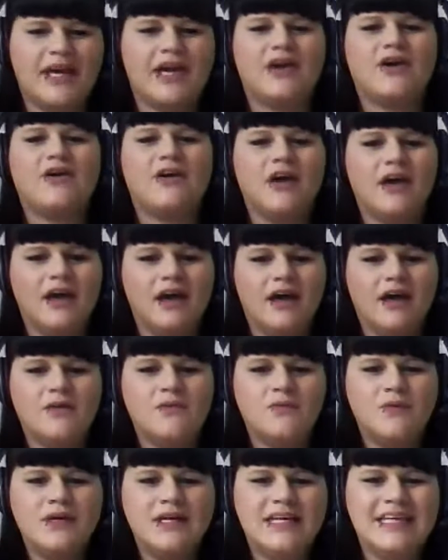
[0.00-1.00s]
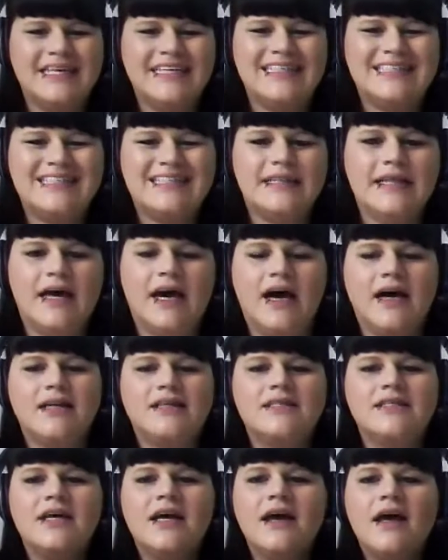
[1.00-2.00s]
area. And what is
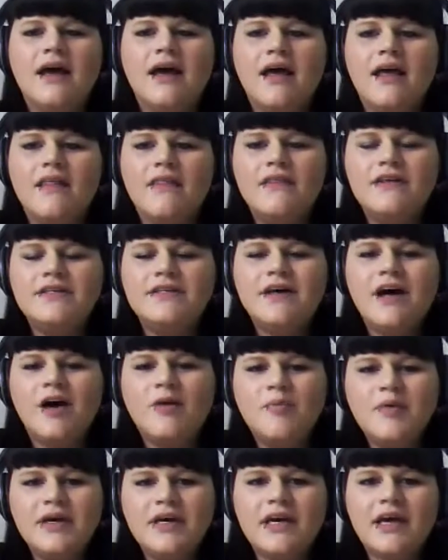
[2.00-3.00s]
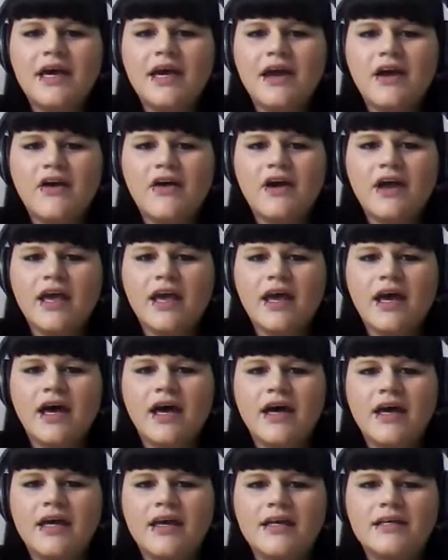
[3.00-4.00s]
that? The topic
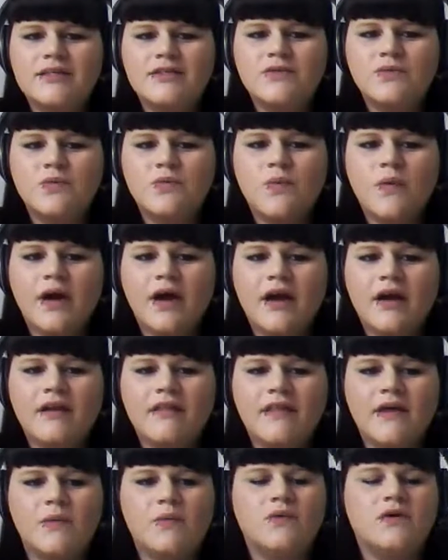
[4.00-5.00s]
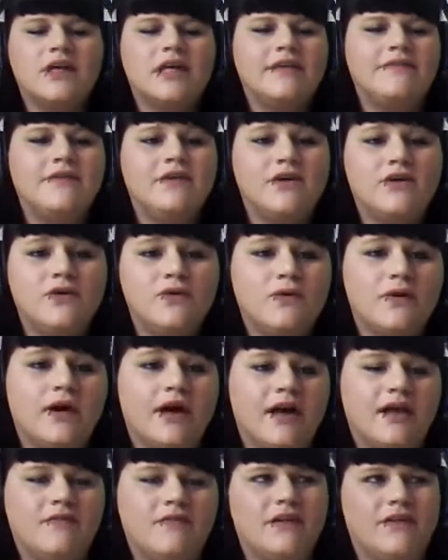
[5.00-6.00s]
area is where they will give you
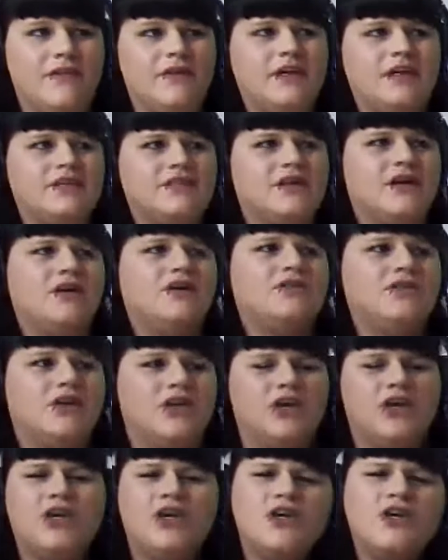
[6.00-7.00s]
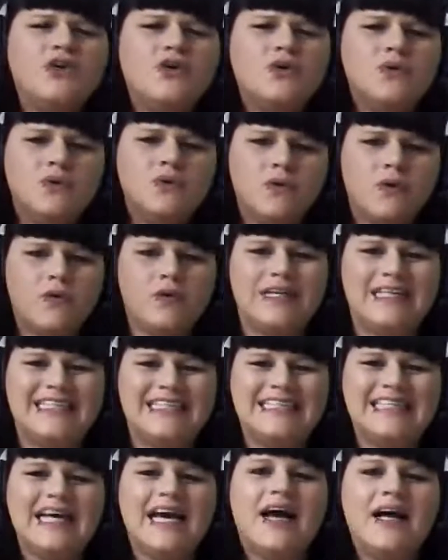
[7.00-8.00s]
kind of, I think it's called a cue or a
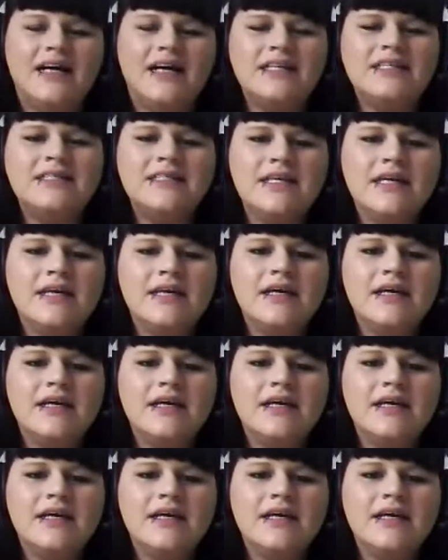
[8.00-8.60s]
task,